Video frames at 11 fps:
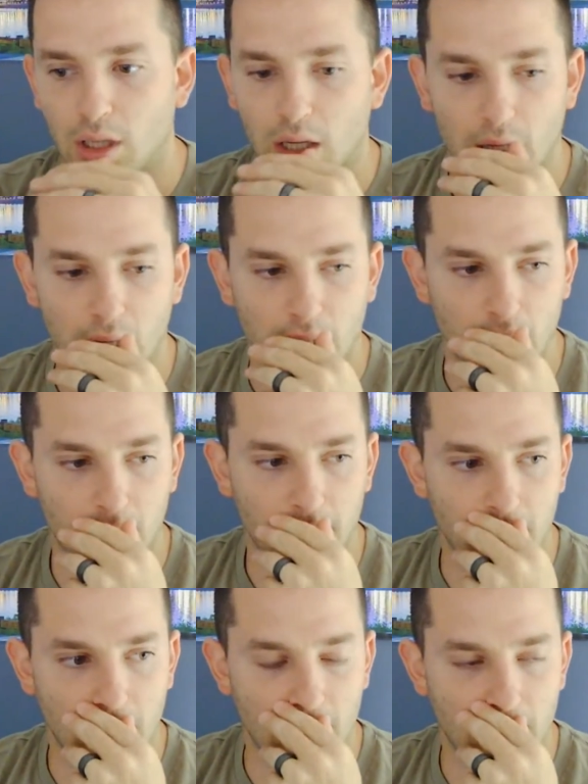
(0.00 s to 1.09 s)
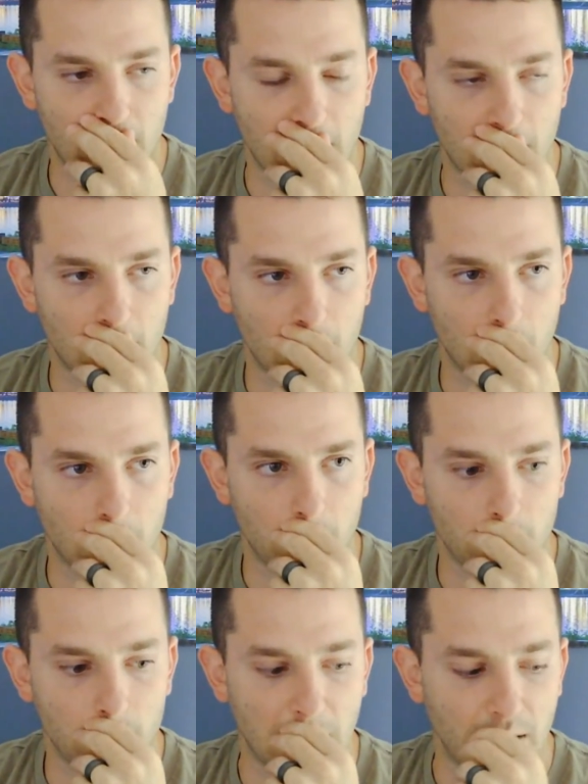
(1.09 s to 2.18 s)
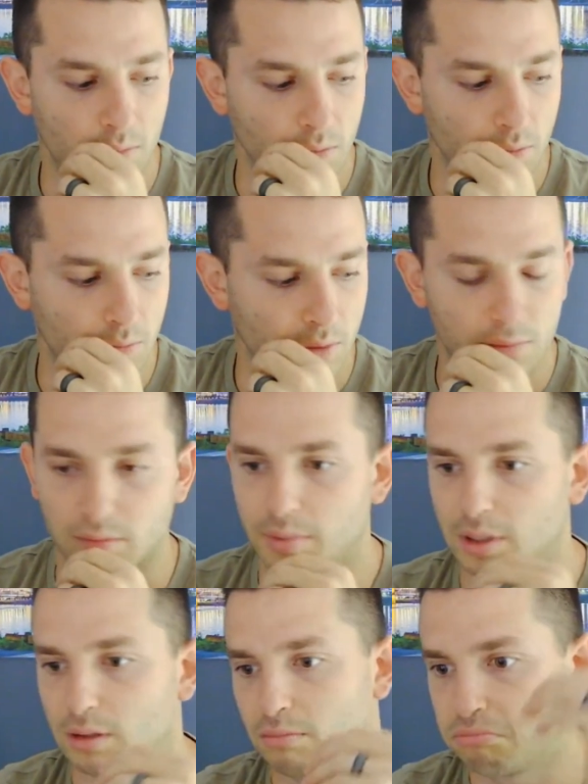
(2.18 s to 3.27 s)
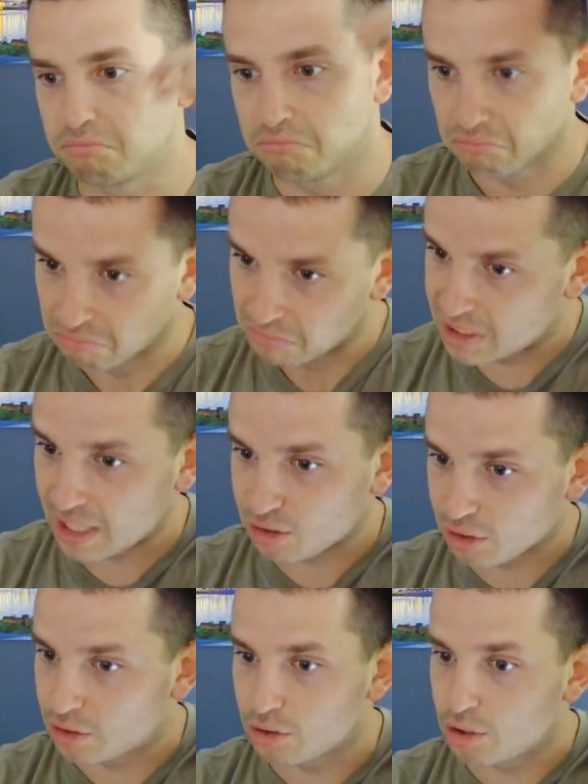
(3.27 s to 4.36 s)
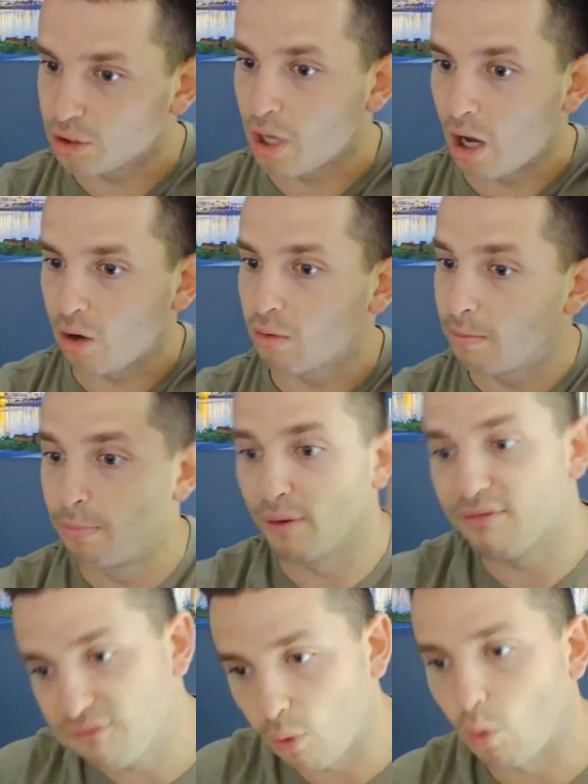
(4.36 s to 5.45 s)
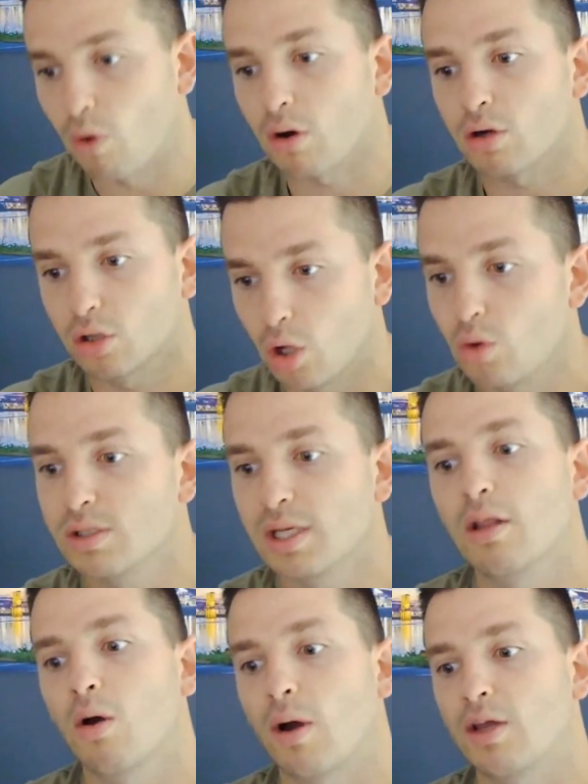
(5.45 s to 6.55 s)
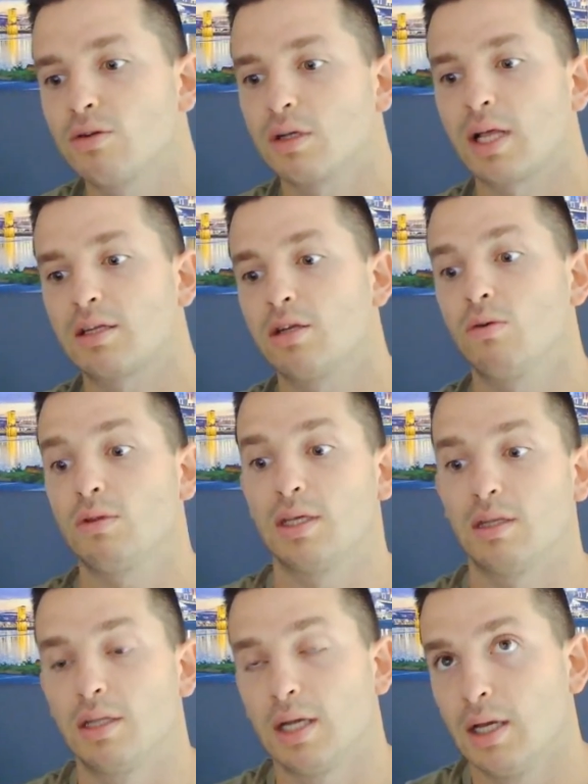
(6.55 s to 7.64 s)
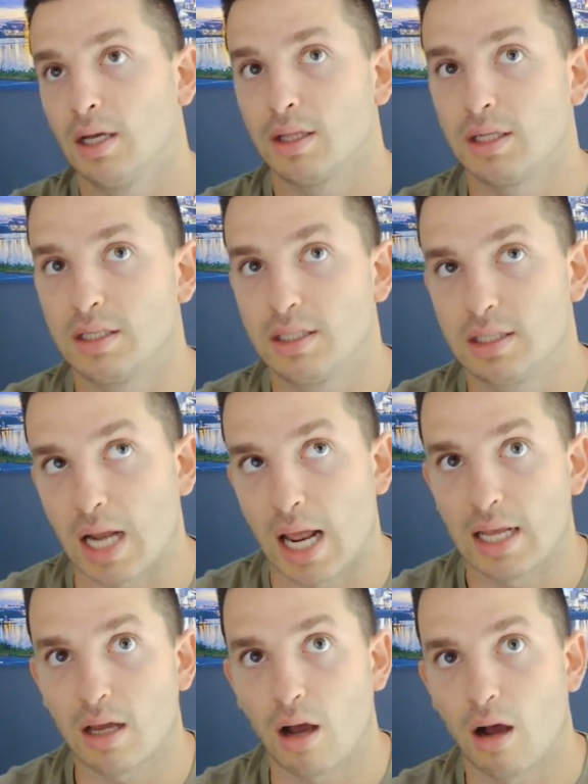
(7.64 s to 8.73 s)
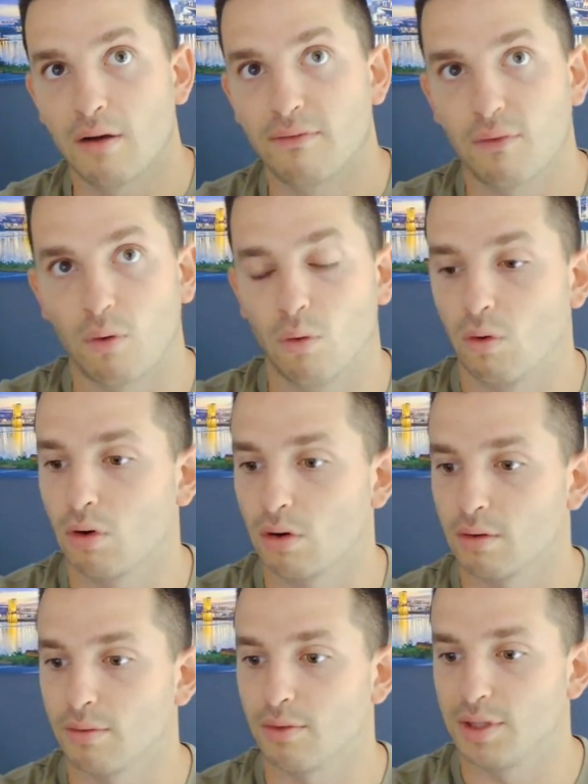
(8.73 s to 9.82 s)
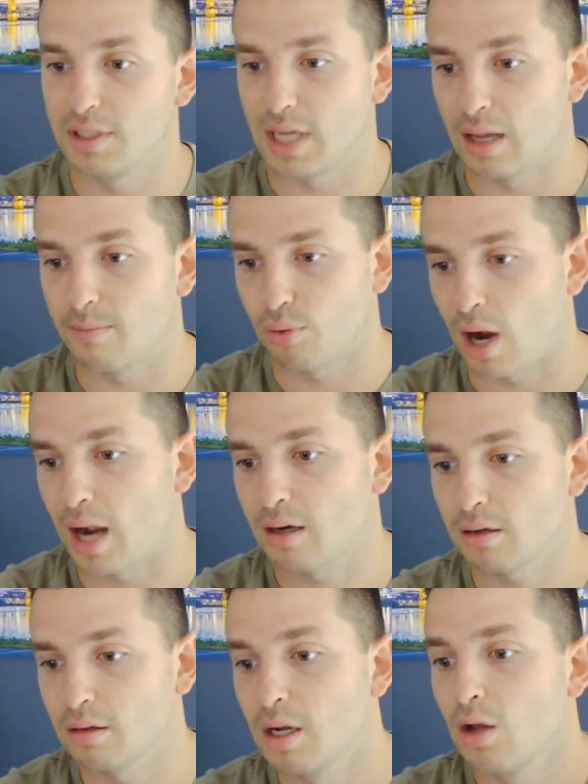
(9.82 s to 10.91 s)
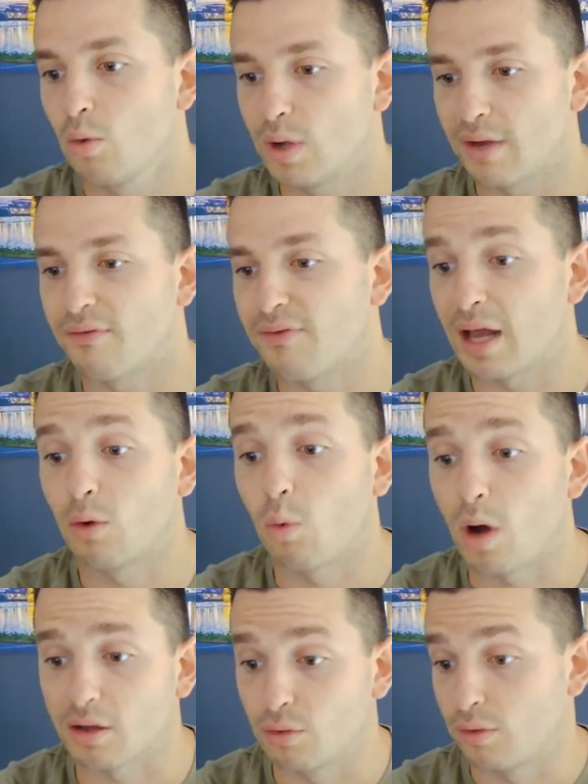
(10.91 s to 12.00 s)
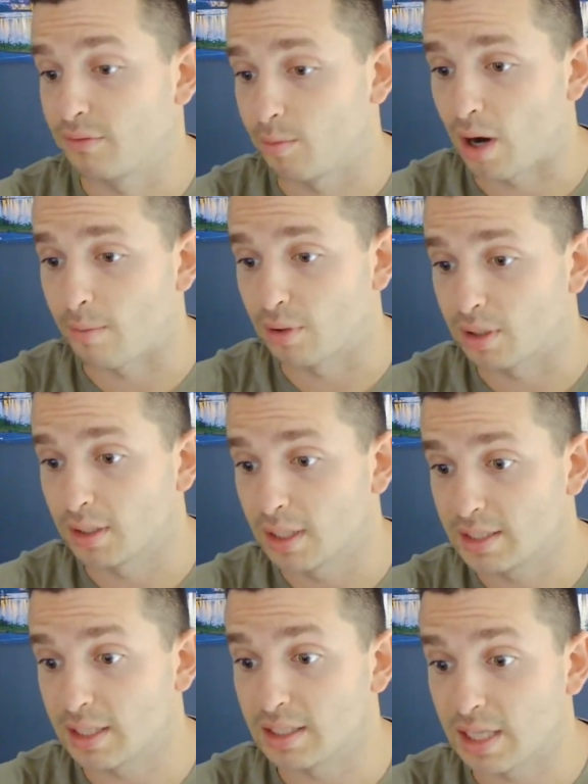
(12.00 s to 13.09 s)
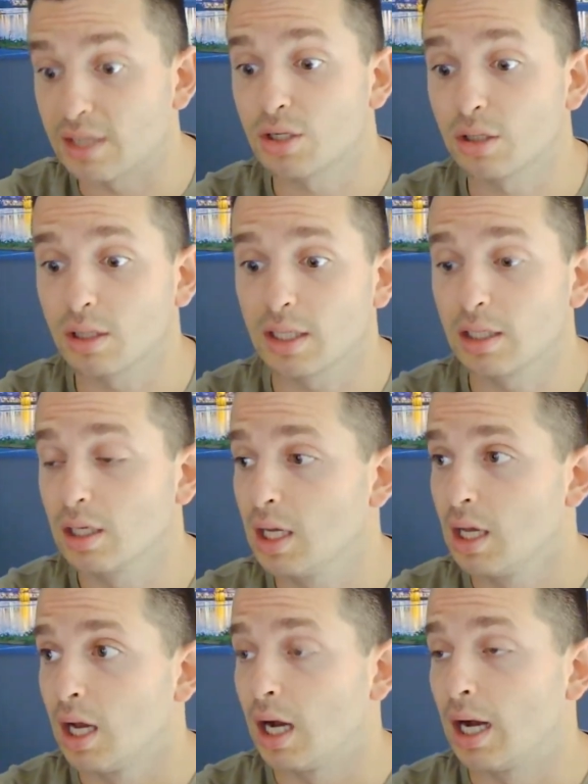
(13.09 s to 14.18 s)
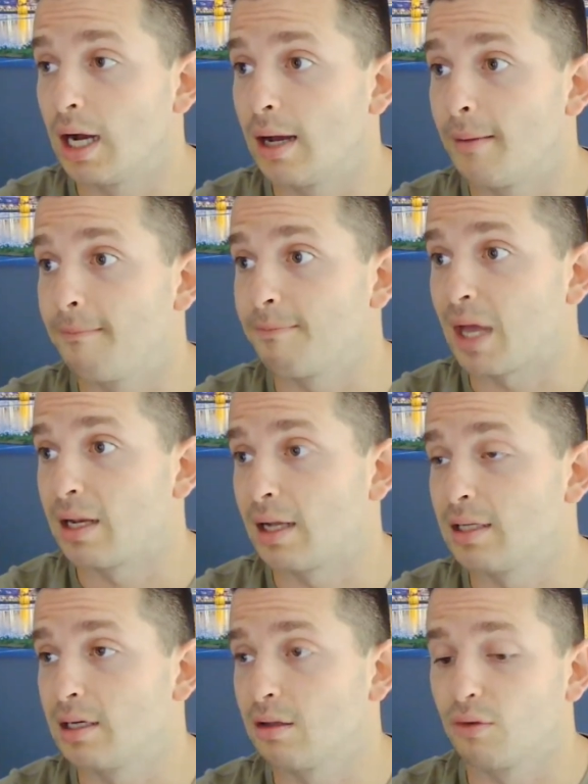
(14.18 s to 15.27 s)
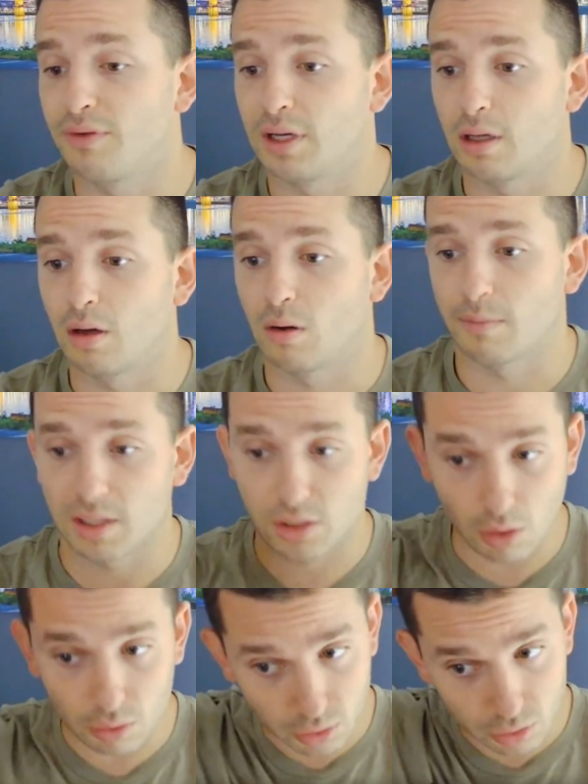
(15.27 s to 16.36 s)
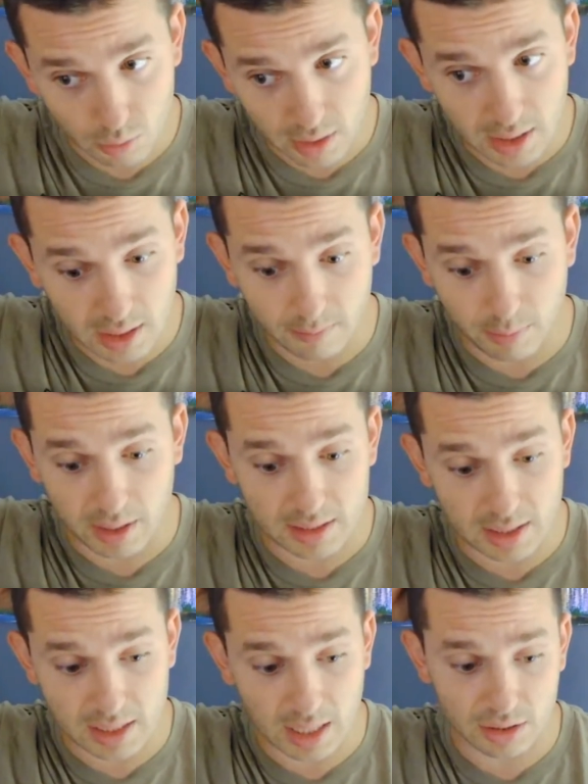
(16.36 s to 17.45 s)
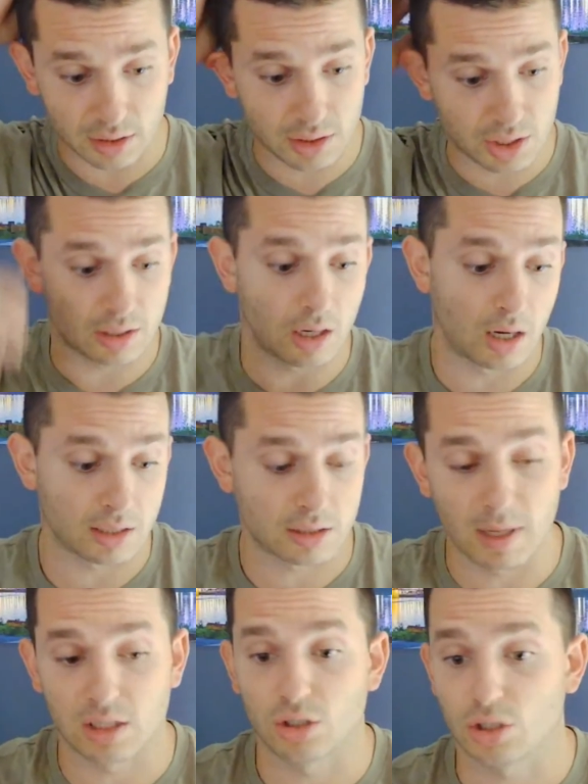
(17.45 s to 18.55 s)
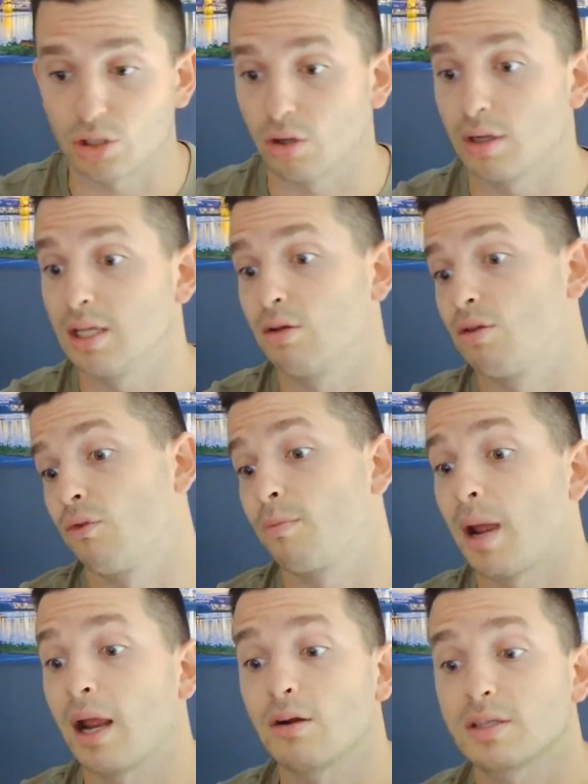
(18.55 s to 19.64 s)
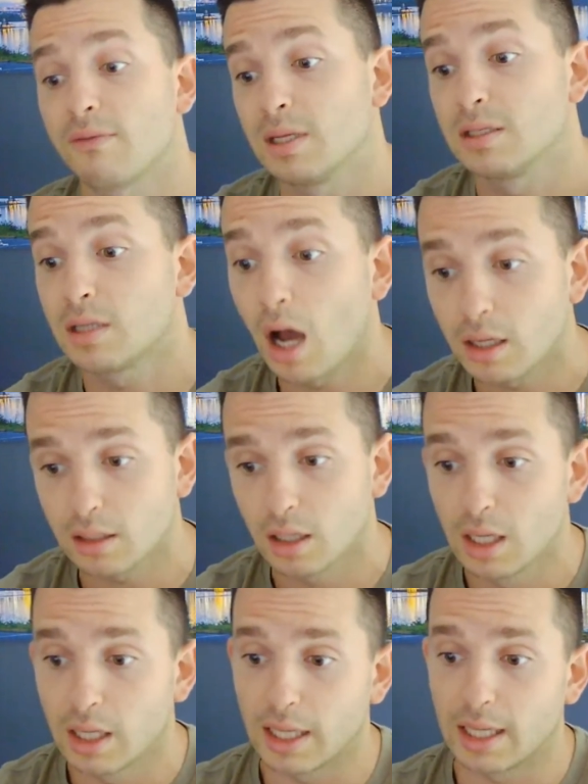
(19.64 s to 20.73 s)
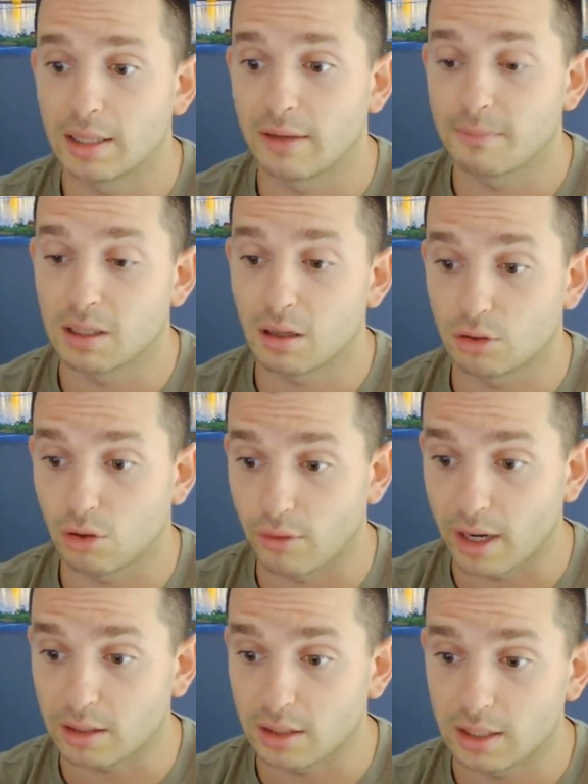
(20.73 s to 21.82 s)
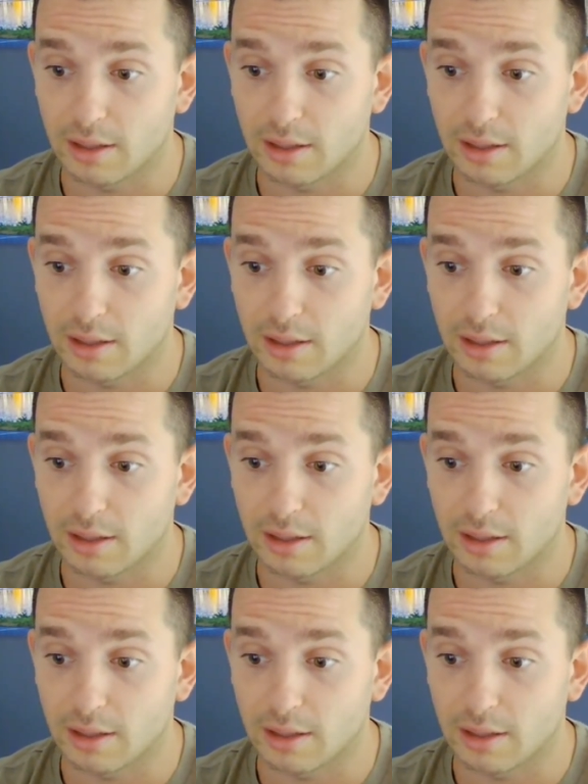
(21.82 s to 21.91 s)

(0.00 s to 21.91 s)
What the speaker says: And then, we would be essentially good to go before closing. No, I usually like to do it the day of or the day prior. We have a final walkthrough of the property. It's essentially, I did a little video on my socials with it, but it's essentially just us making sure either the repairs have been done and they've been done correctly.